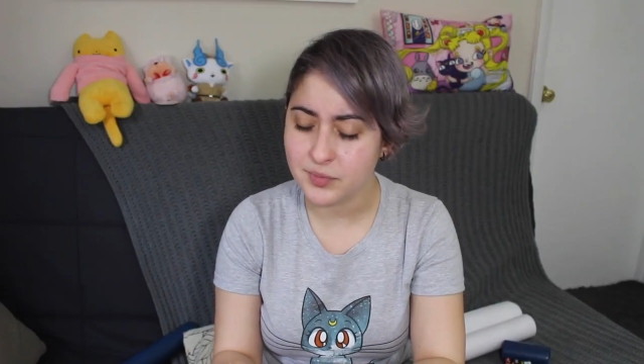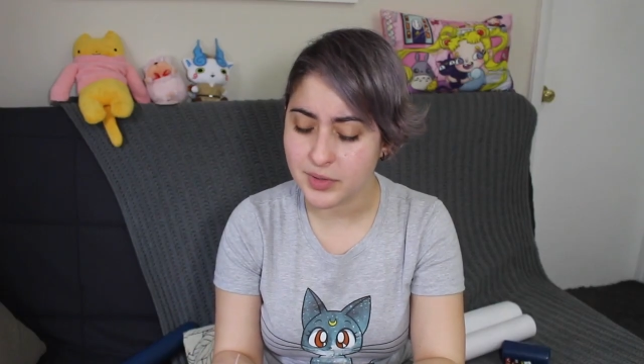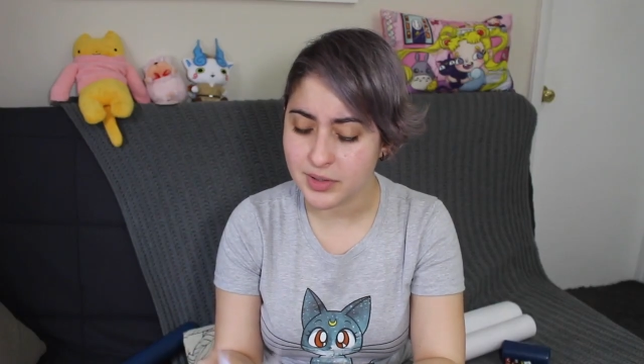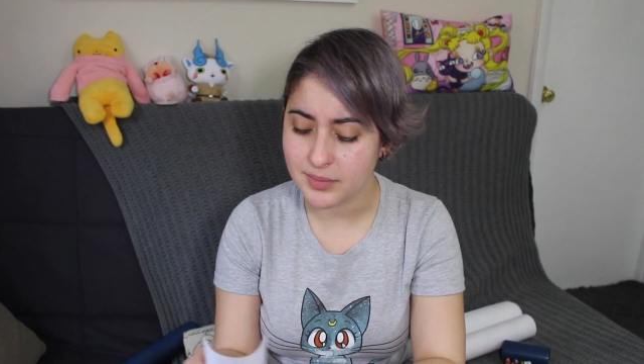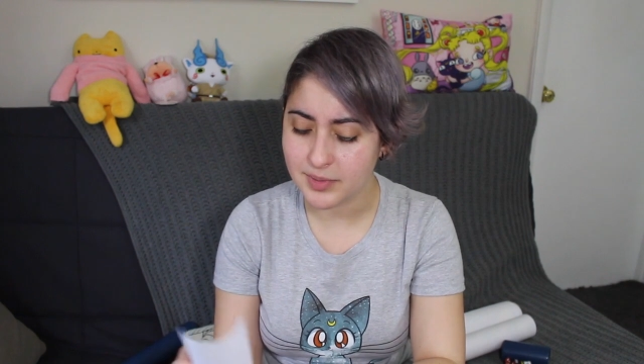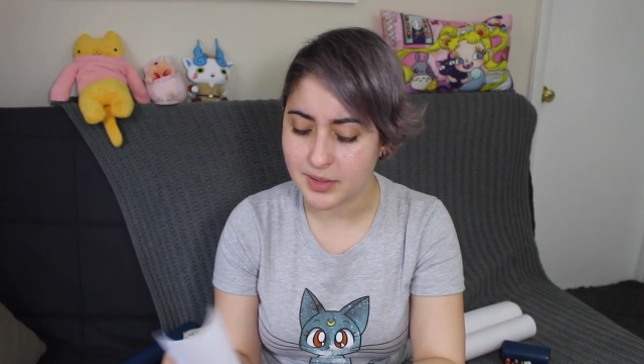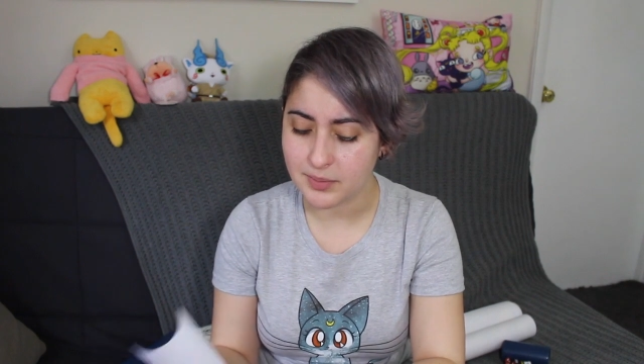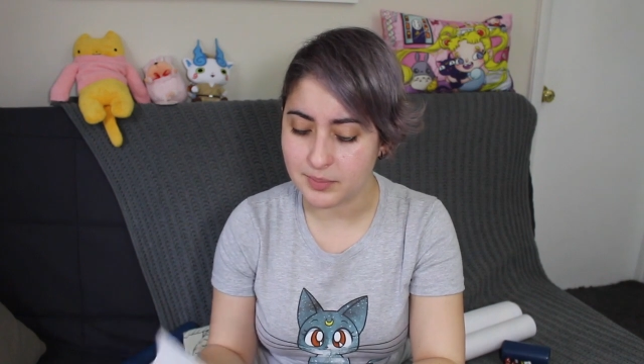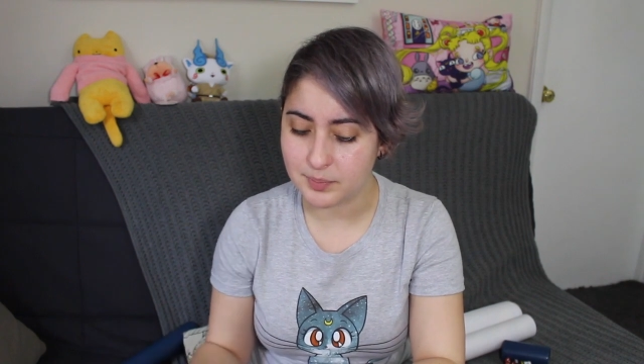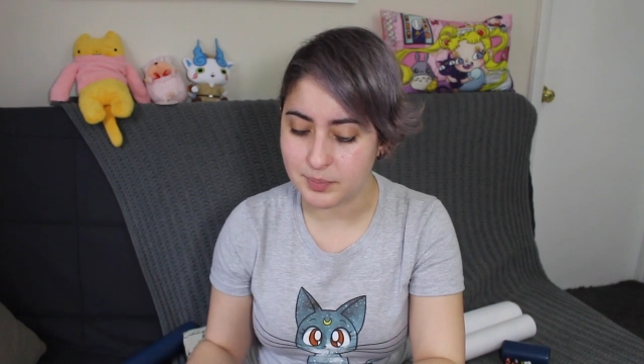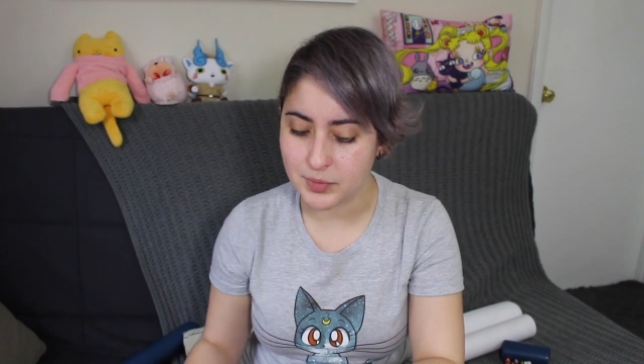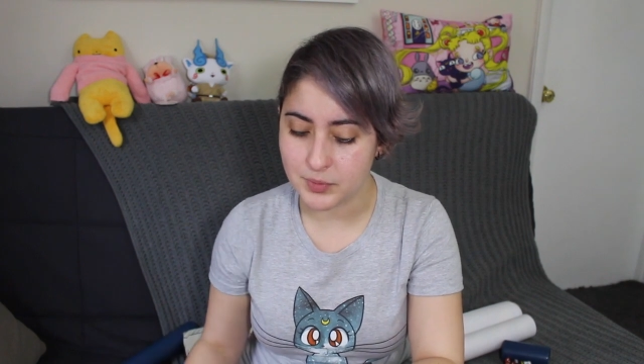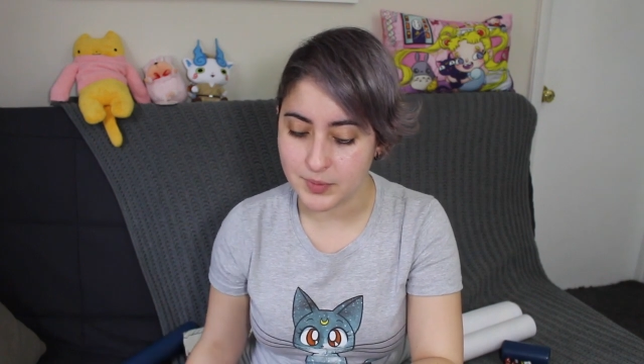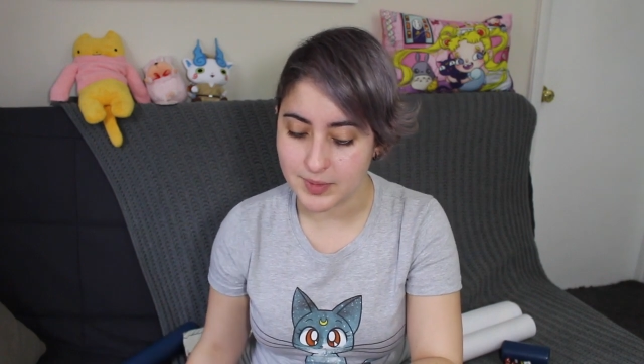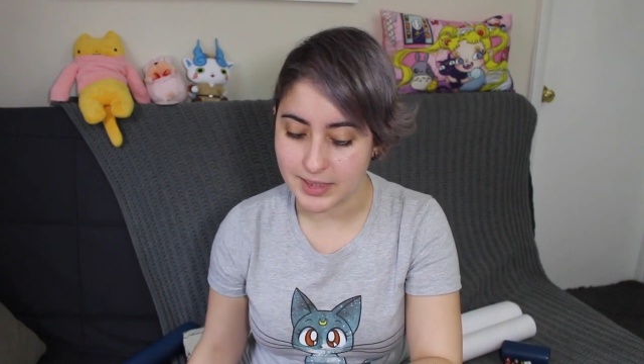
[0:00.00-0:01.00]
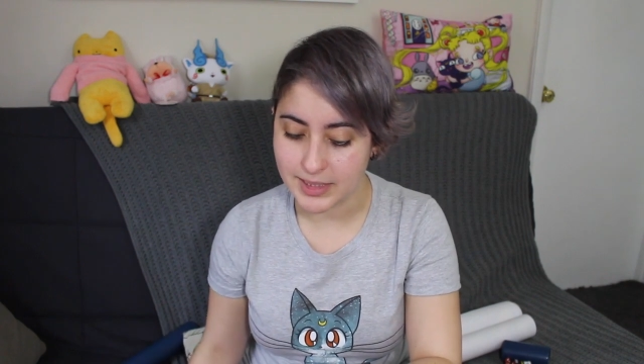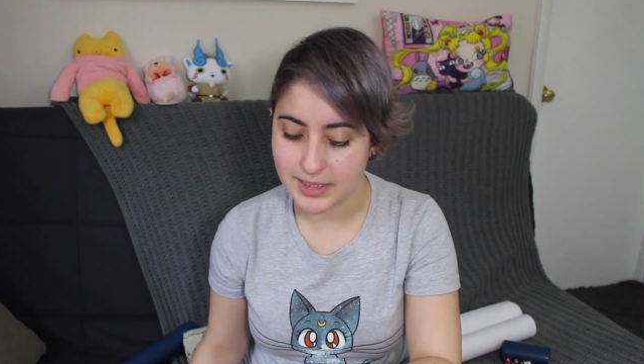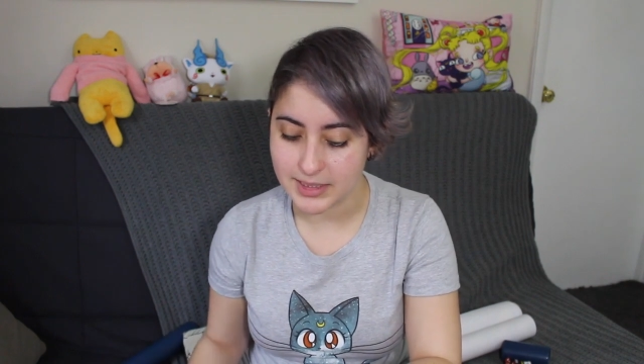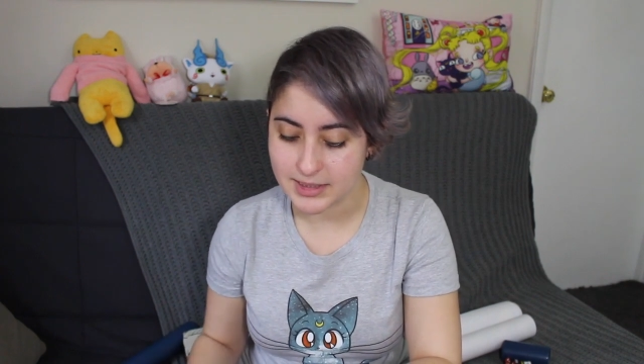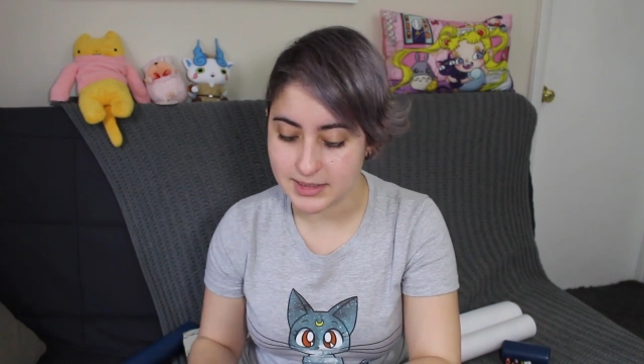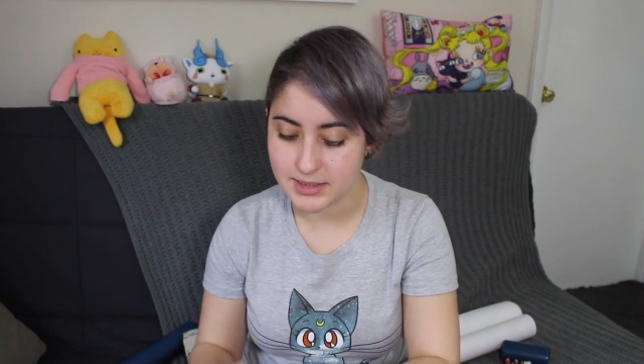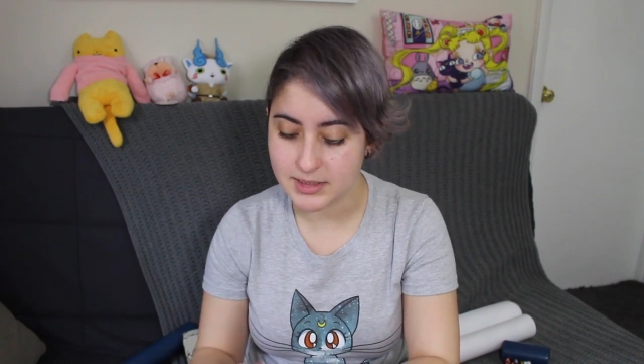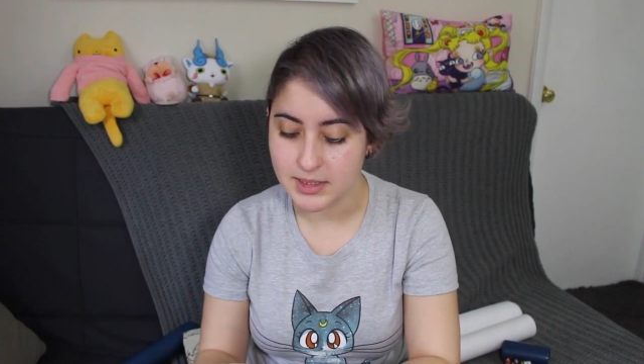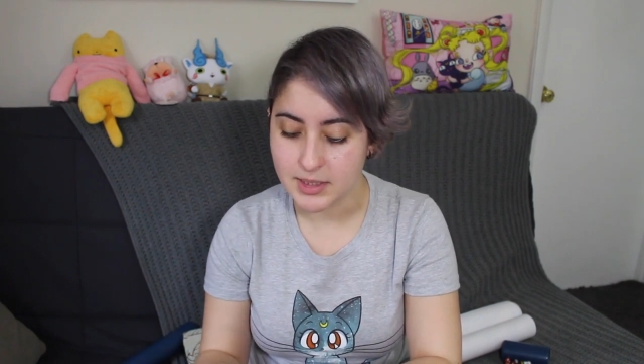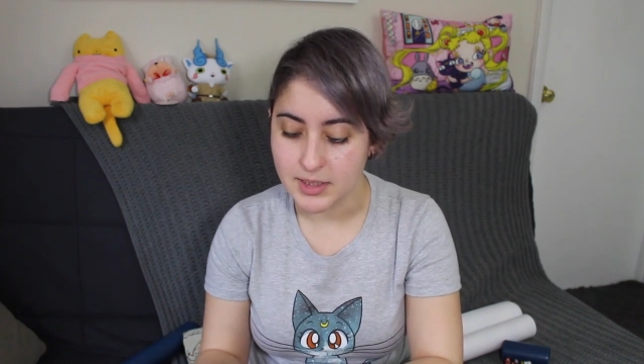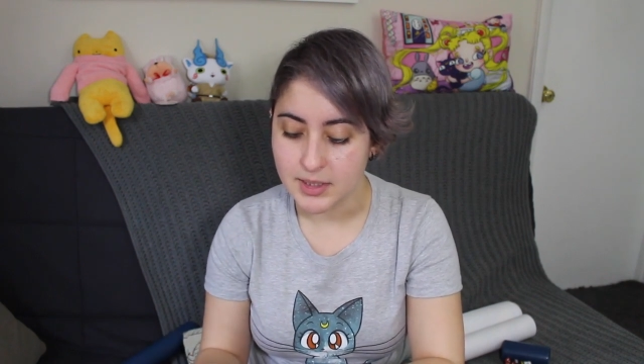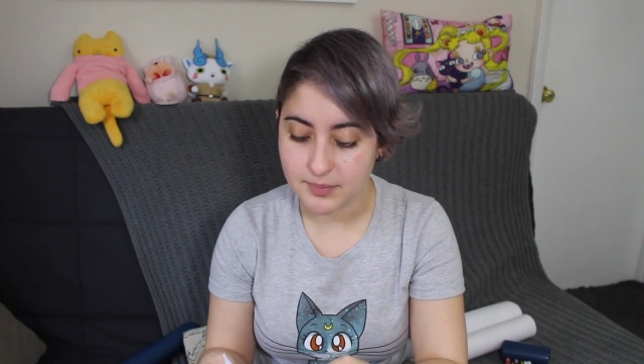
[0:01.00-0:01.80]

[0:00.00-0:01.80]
aware about bootlegs.